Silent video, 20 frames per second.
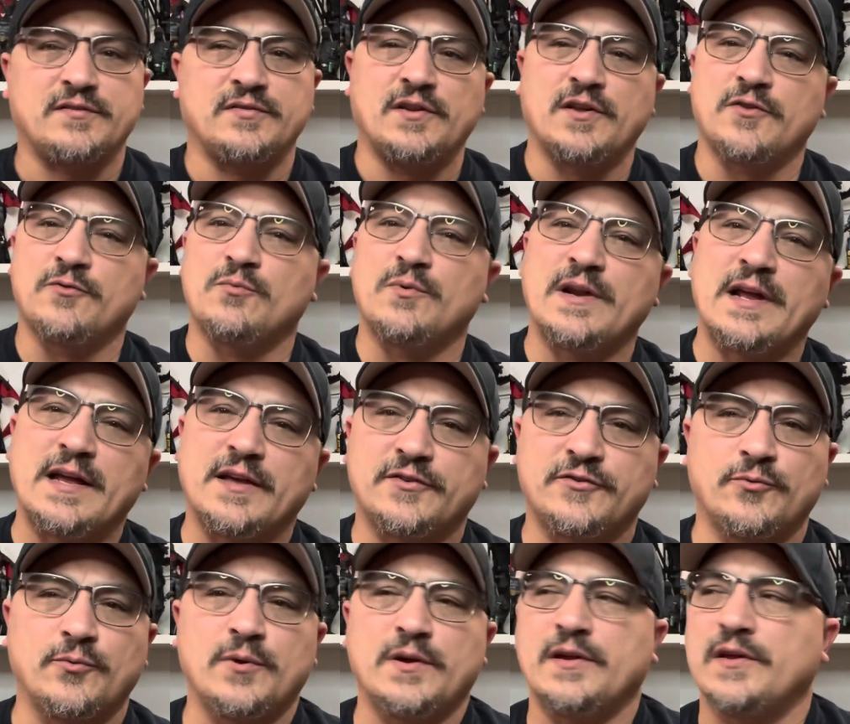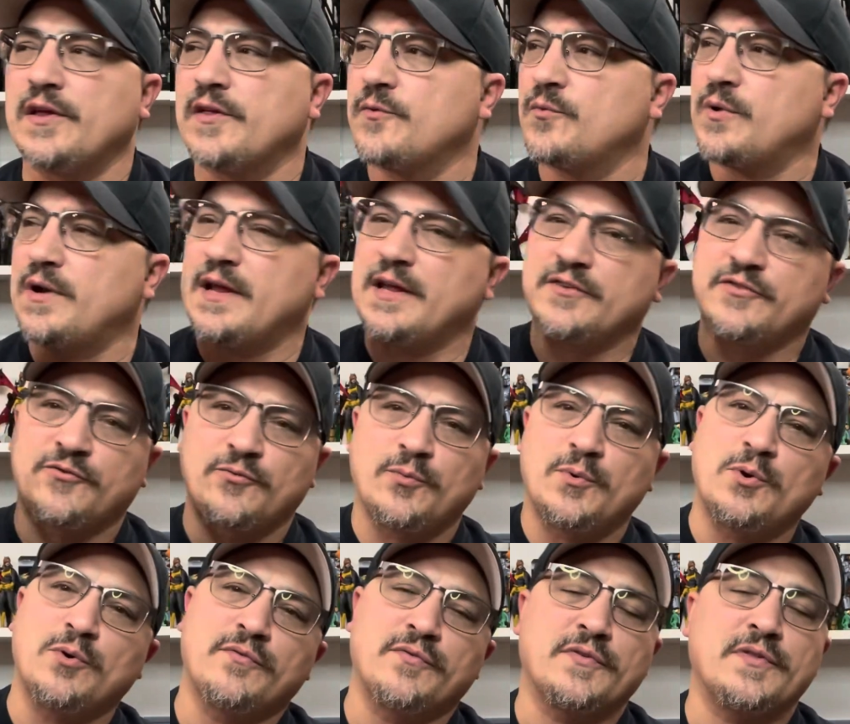the other one has three, the other one has three
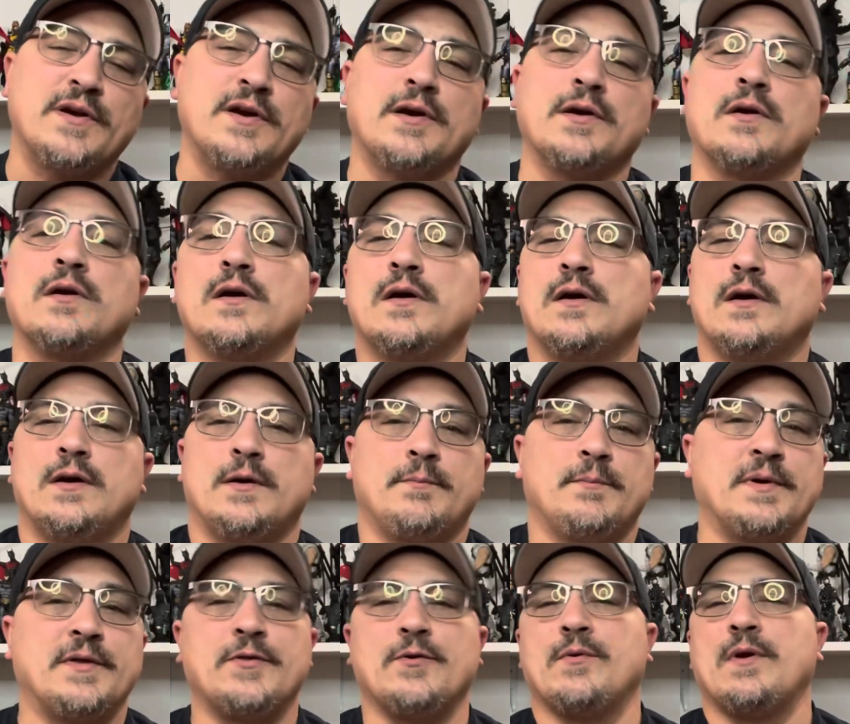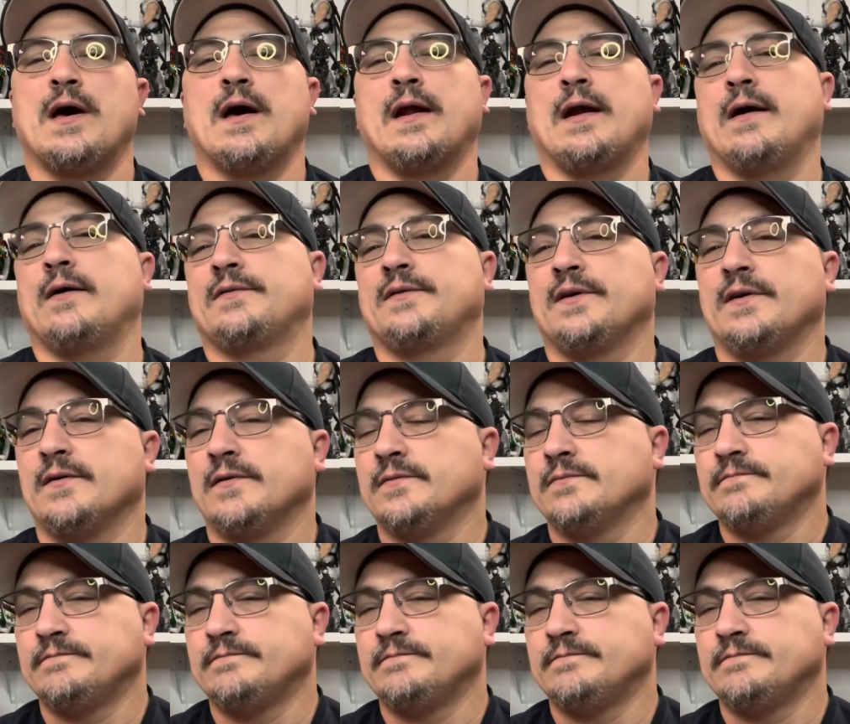over there, but they're not out there.